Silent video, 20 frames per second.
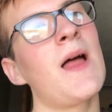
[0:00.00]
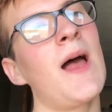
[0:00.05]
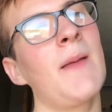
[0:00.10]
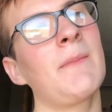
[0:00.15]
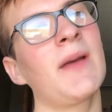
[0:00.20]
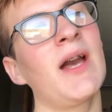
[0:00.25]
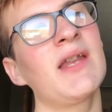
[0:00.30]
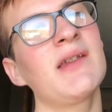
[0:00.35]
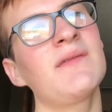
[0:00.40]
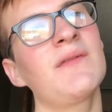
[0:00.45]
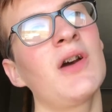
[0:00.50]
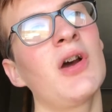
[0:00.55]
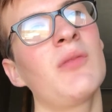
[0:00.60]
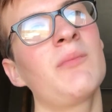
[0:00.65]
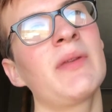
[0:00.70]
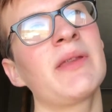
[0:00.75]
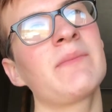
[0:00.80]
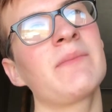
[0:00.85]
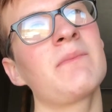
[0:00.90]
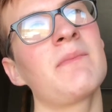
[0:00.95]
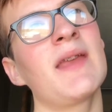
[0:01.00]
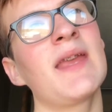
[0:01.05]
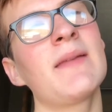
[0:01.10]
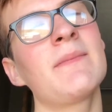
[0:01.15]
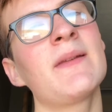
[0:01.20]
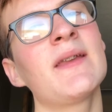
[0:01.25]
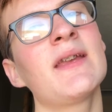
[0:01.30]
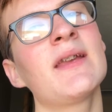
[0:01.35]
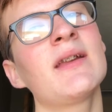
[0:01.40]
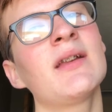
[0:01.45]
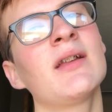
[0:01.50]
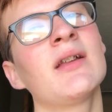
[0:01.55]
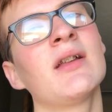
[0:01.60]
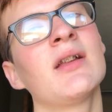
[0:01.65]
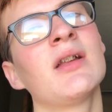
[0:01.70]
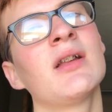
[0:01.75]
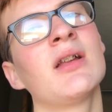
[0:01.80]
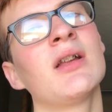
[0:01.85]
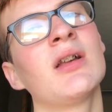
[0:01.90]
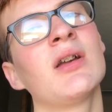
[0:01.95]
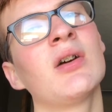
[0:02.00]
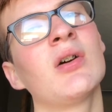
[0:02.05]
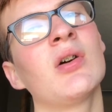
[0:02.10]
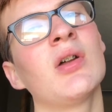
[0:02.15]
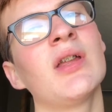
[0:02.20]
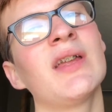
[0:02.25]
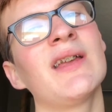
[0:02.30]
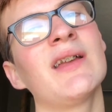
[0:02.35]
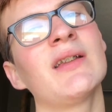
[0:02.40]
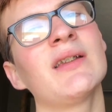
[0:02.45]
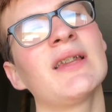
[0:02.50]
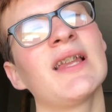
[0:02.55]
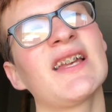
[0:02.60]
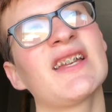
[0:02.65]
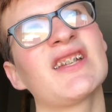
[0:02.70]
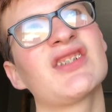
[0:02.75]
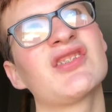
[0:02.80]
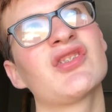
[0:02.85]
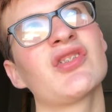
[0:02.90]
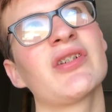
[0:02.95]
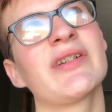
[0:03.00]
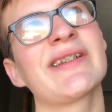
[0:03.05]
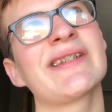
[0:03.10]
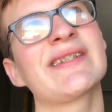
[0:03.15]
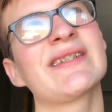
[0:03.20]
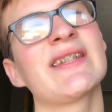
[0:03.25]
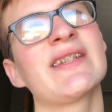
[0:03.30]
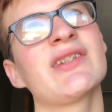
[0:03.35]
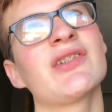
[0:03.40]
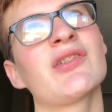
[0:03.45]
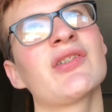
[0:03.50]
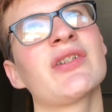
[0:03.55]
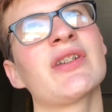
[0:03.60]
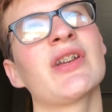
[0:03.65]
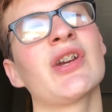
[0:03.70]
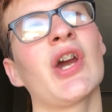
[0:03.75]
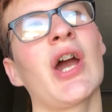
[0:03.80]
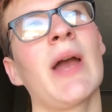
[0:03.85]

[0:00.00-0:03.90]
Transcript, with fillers: I'm kind of hoping maybe like during senior year,